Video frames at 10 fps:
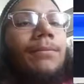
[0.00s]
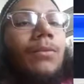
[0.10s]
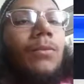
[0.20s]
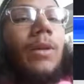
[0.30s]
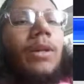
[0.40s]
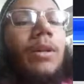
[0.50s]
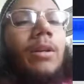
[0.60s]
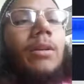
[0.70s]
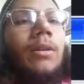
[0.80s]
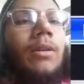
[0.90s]
Right
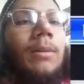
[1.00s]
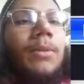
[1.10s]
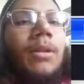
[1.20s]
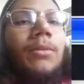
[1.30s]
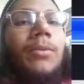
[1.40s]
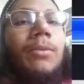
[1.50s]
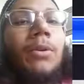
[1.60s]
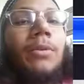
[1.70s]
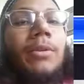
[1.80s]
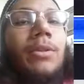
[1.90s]
here, I'm gonna re-roll
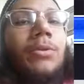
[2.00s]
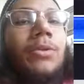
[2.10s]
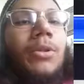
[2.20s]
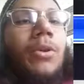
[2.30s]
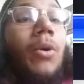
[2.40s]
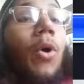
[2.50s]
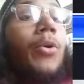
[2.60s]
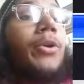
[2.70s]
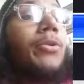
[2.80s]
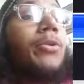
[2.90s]
this
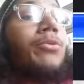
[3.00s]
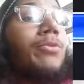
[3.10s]
Hojikuzai.